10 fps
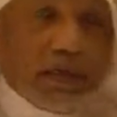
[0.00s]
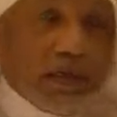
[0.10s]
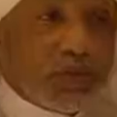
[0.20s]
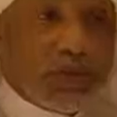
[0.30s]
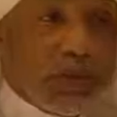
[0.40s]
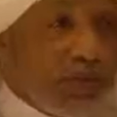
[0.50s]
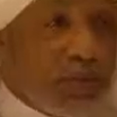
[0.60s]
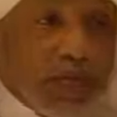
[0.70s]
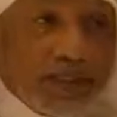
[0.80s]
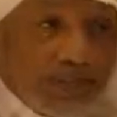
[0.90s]
I, I don't have
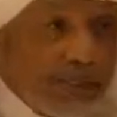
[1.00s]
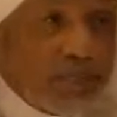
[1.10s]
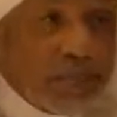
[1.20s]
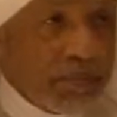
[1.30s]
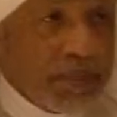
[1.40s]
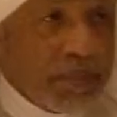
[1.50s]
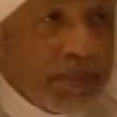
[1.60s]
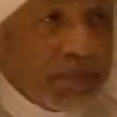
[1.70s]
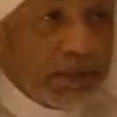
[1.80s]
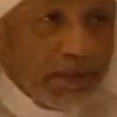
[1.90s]
I don't have problem
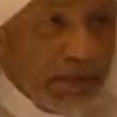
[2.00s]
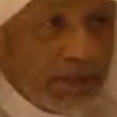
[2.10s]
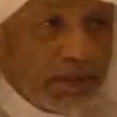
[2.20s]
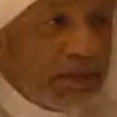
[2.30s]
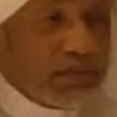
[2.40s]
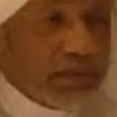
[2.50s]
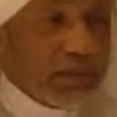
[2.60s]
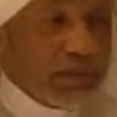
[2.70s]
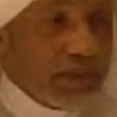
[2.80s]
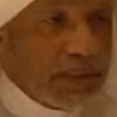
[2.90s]
with that. Really, yeah. I don't have yeah.
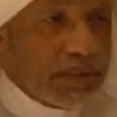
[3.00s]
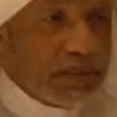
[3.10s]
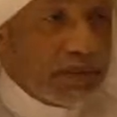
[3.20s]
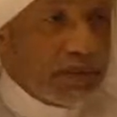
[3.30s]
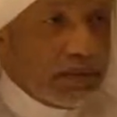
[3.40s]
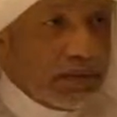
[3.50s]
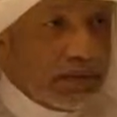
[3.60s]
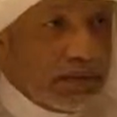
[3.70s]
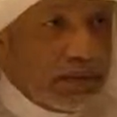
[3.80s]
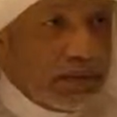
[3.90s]
problem with that.
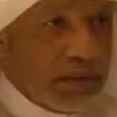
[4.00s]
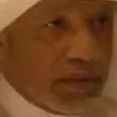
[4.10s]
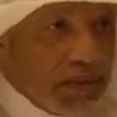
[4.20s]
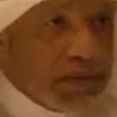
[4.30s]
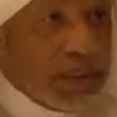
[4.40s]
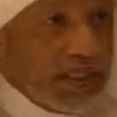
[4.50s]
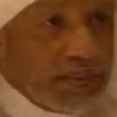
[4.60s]
Okay. Especially yeah.